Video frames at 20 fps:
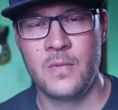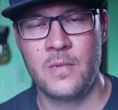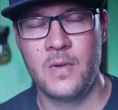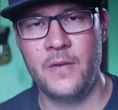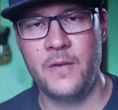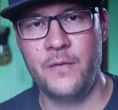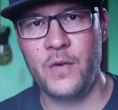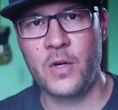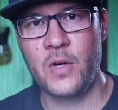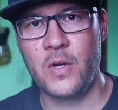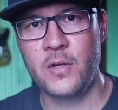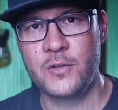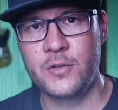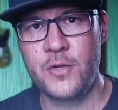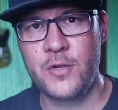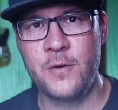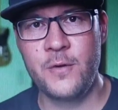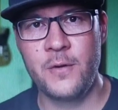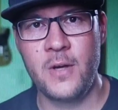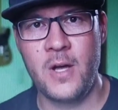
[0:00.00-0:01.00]
If you go
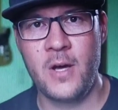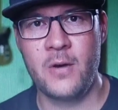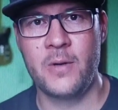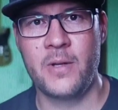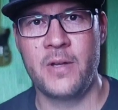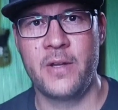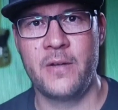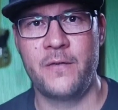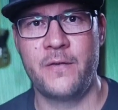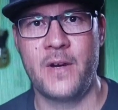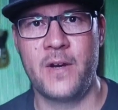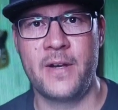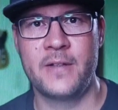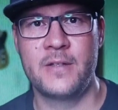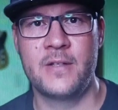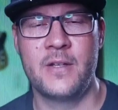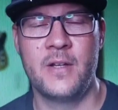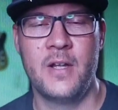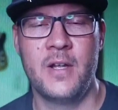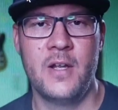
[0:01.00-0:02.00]
too low on the front,
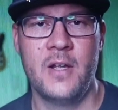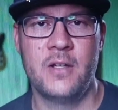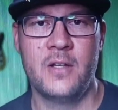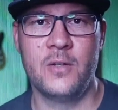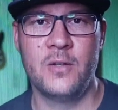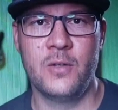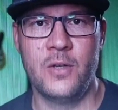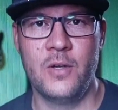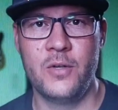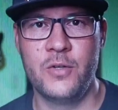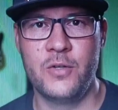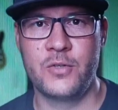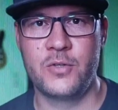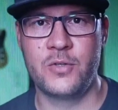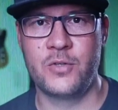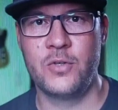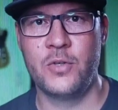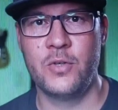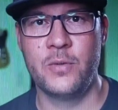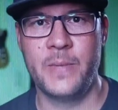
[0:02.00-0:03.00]
you'll lose
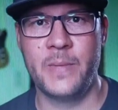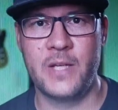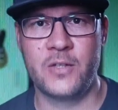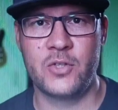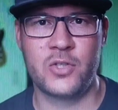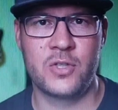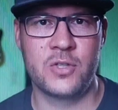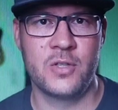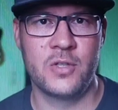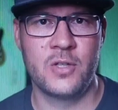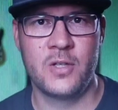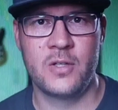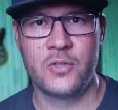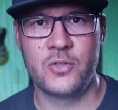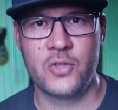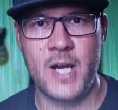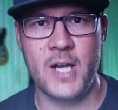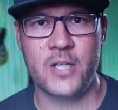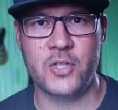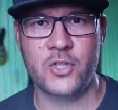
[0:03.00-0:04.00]
too much
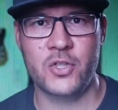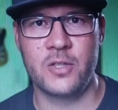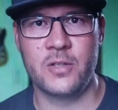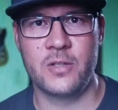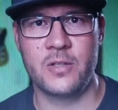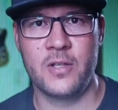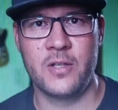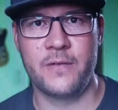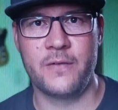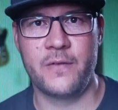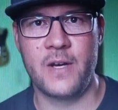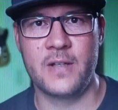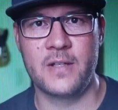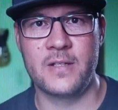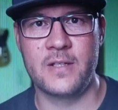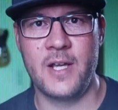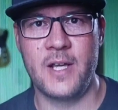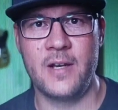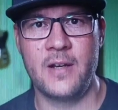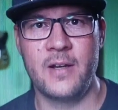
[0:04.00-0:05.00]
traction on the
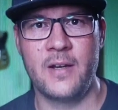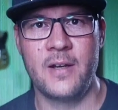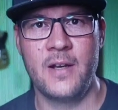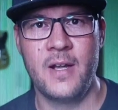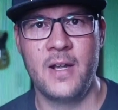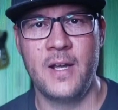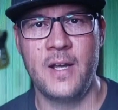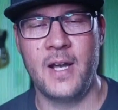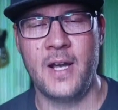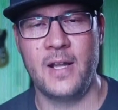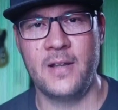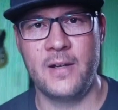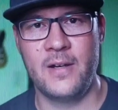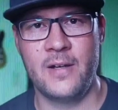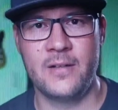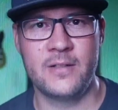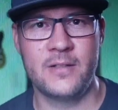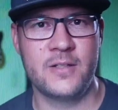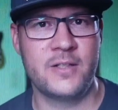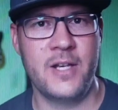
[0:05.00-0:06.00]
front end, and the
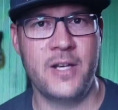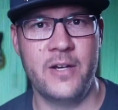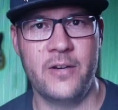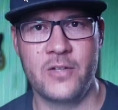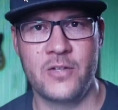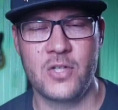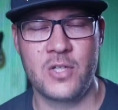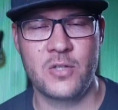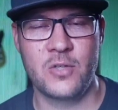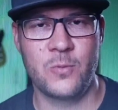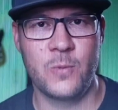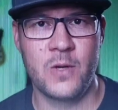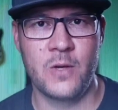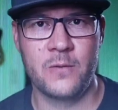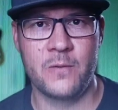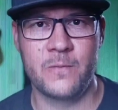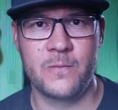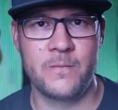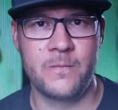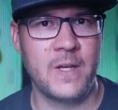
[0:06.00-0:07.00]
steering just
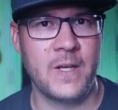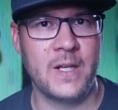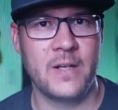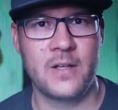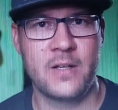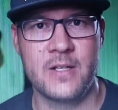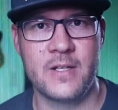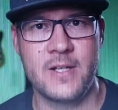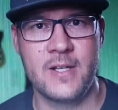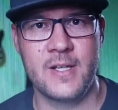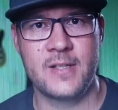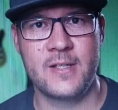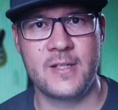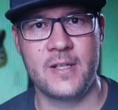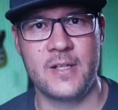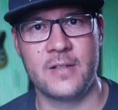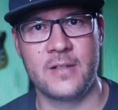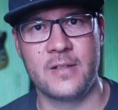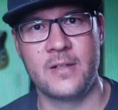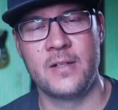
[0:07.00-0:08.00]
won't feel
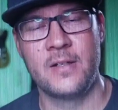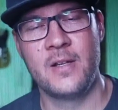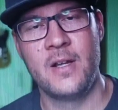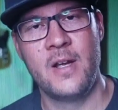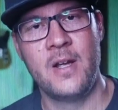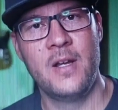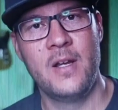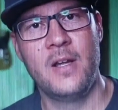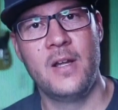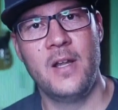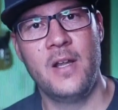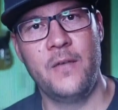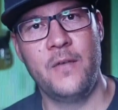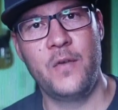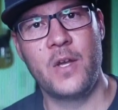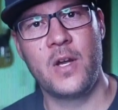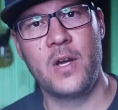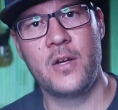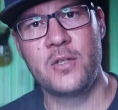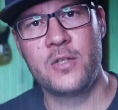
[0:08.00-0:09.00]
consistent. If
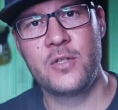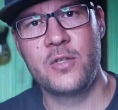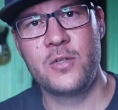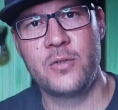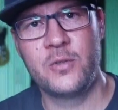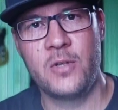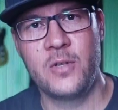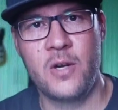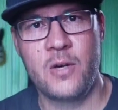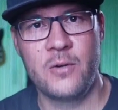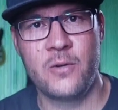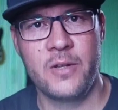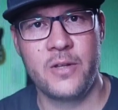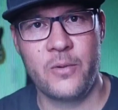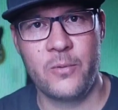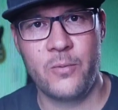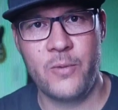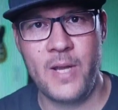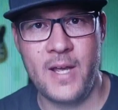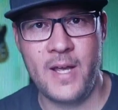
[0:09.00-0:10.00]
you go too low on
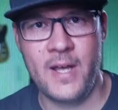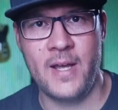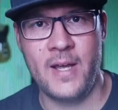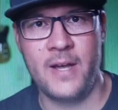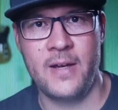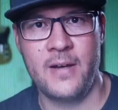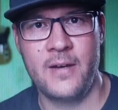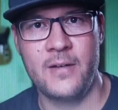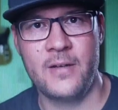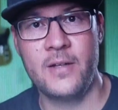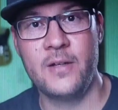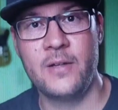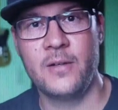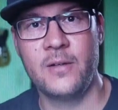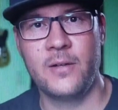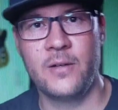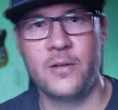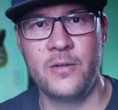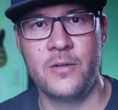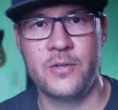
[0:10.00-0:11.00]
the rear end,
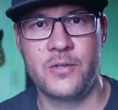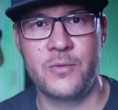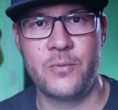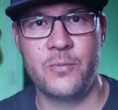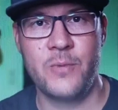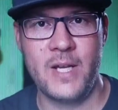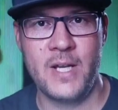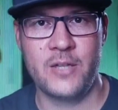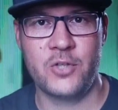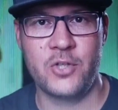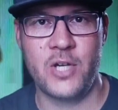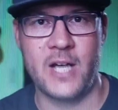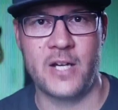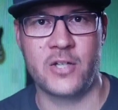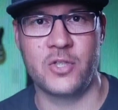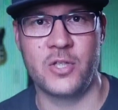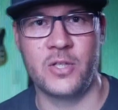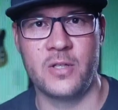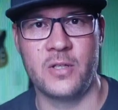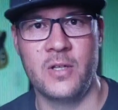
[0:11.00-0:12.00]
you'll lose rear
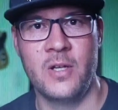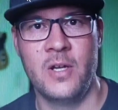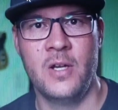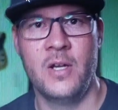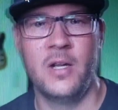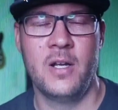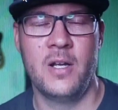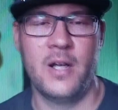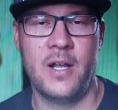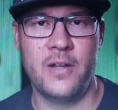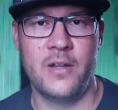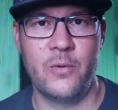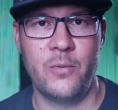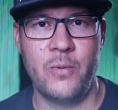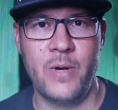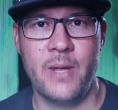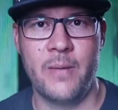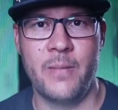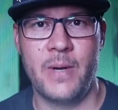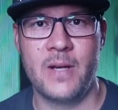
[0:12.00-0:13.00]
traction, and the
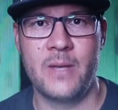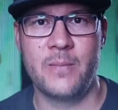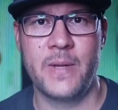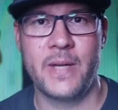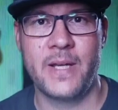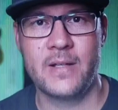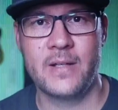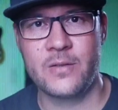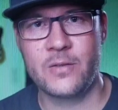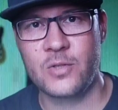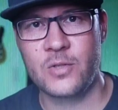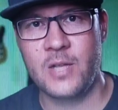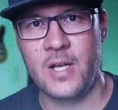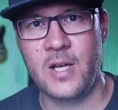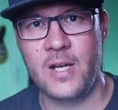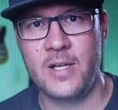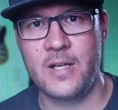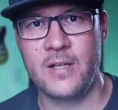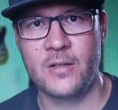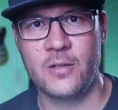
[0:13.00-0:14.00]
rear might begin to
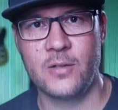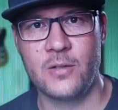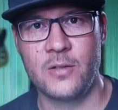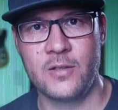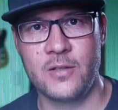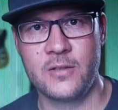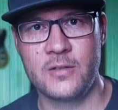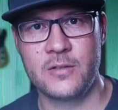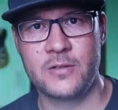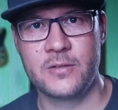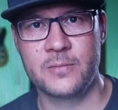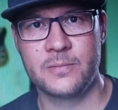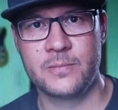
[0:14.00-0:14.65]
slide in corners.